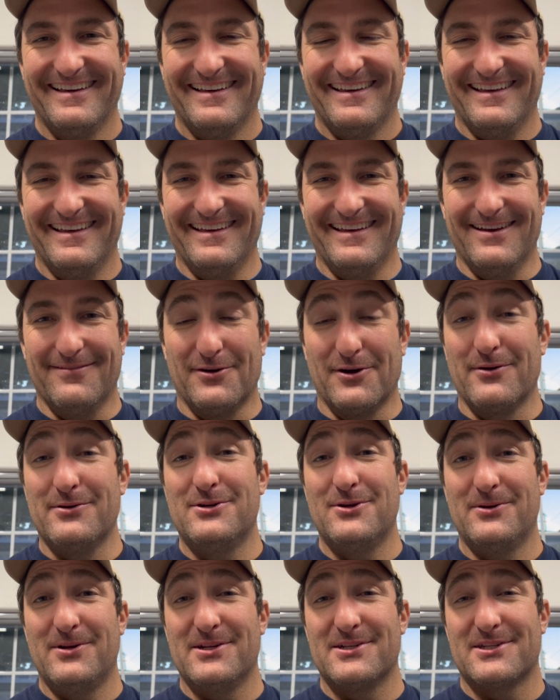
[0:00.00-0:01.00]
if you
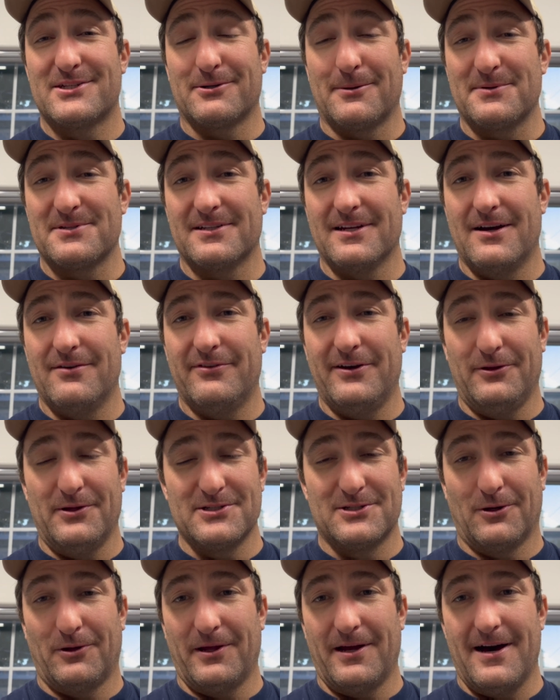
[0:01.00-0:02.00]
do need to strip stuff, LA's
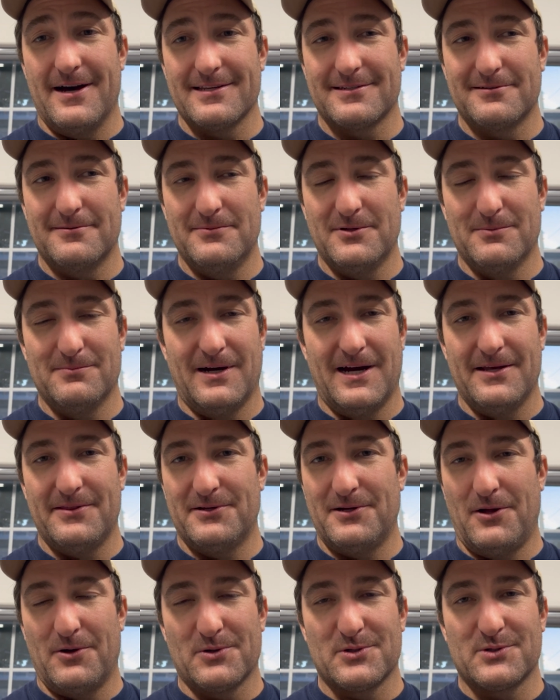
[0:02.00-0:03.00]
totally awesome. You can buy it at the
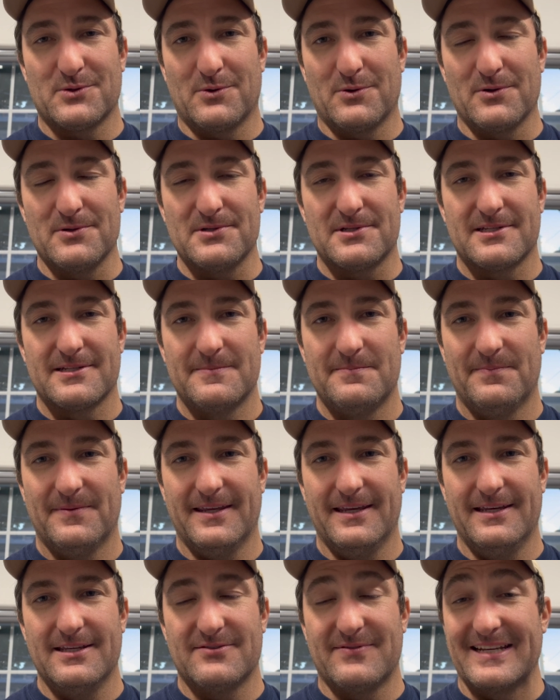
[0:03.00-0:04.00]
dollar stores.
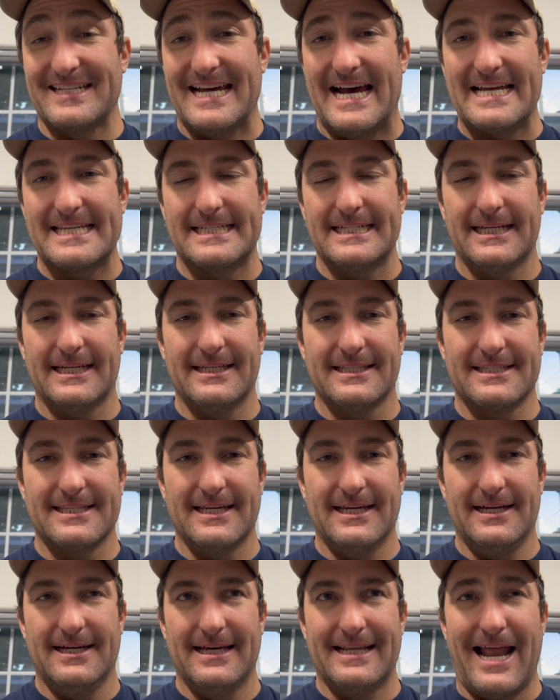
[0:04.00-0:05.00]
It's fantastic. It's
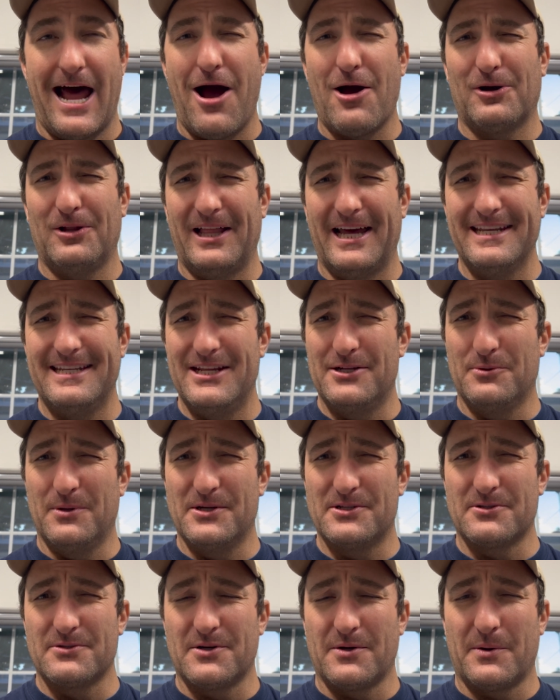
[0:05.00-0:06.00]
an alkali
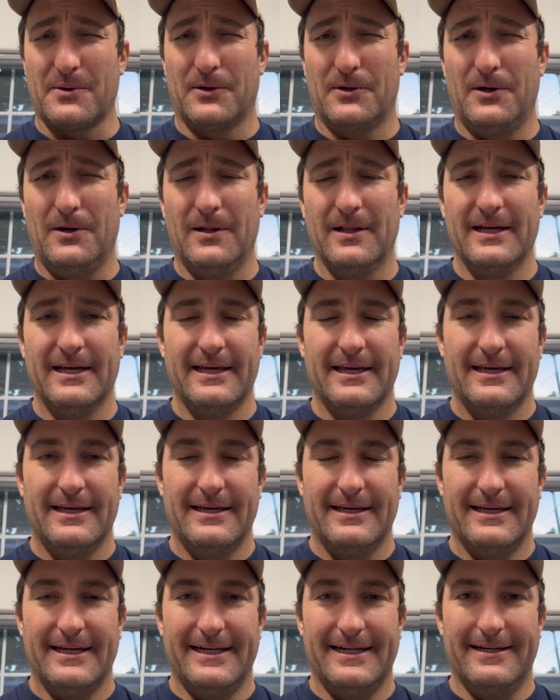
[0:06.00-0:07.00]
degreaser, as I recall.
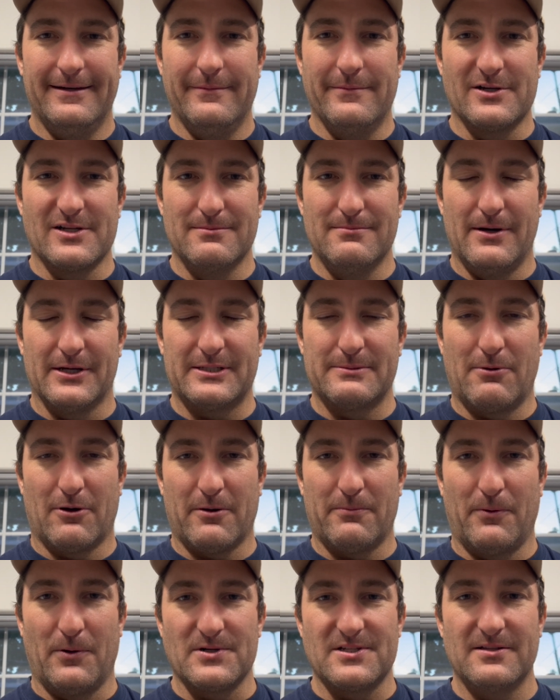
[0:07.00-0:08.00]
There's a much
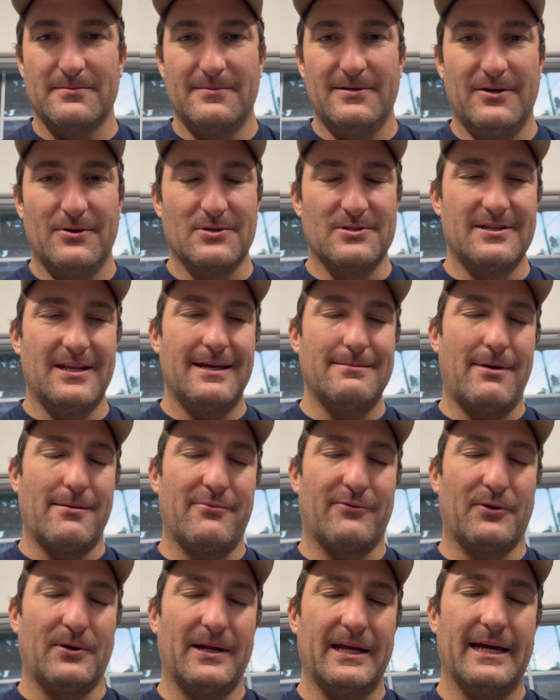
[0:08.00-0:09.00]
smarter person than me whose name I'm
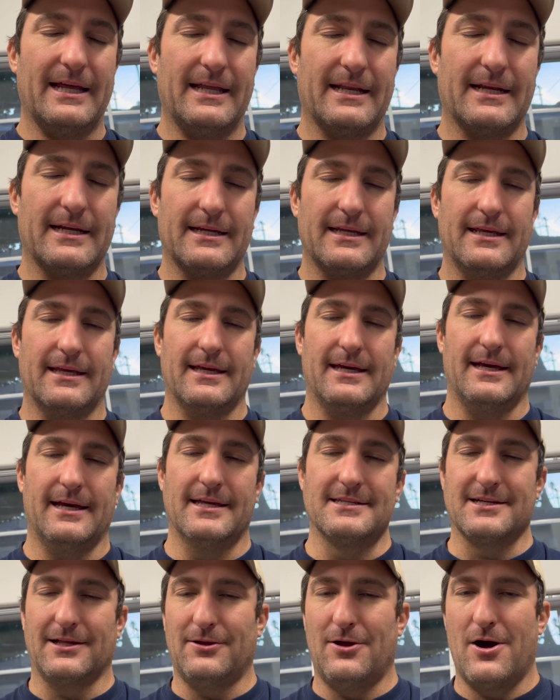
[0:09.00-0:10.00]
forgetting.
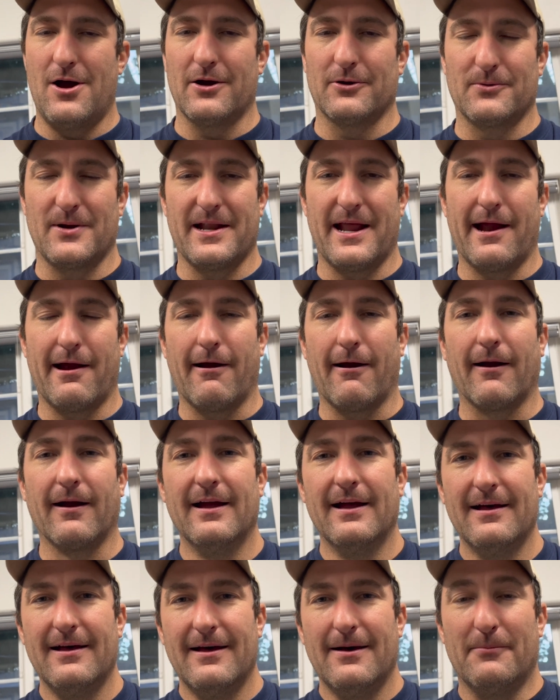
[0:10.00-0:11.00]
He's got long red hair,
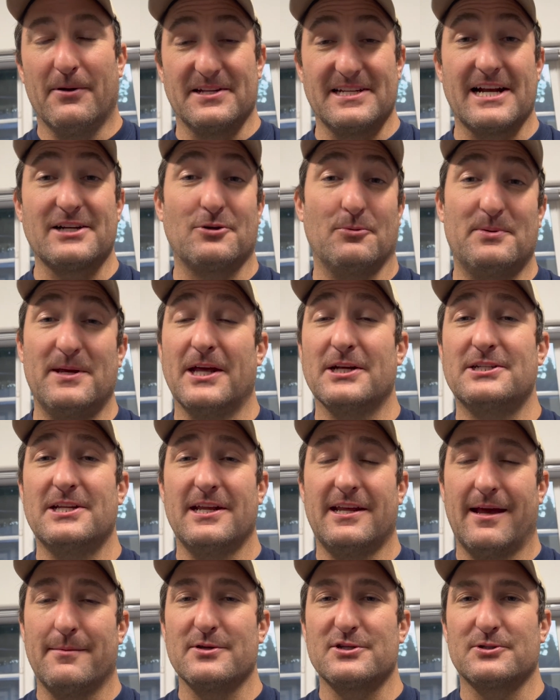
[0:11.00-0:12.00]
but he's actual PhD
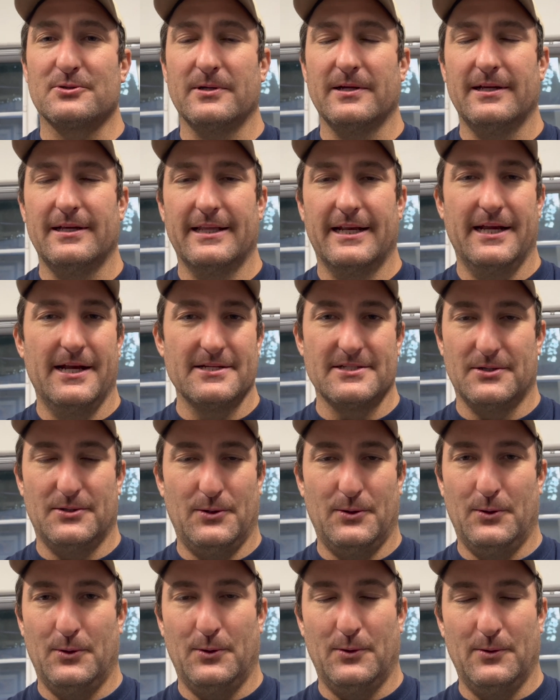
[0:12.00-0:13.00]
in chemistry, and he does a
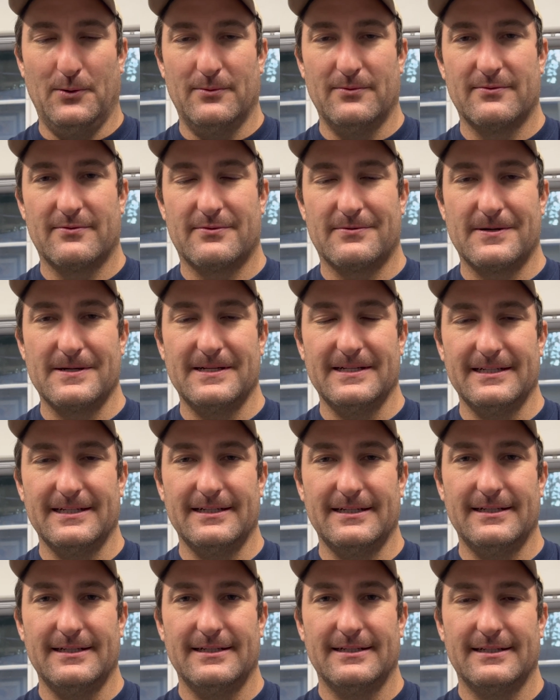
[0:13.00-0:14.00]
whole
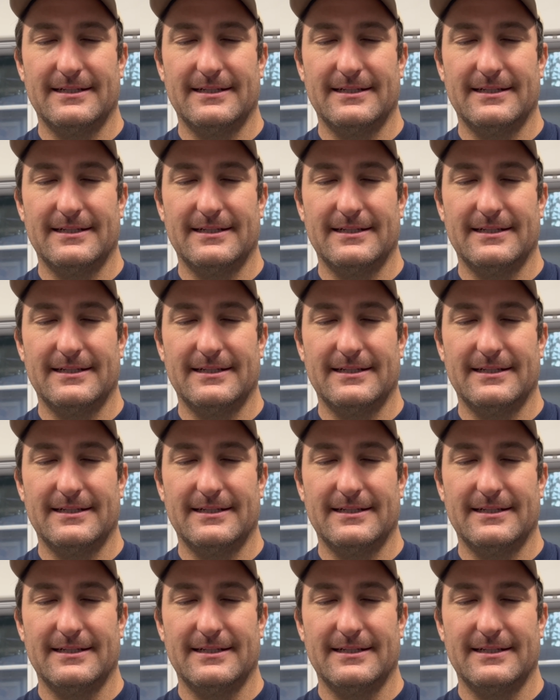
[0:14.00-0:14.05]
freaking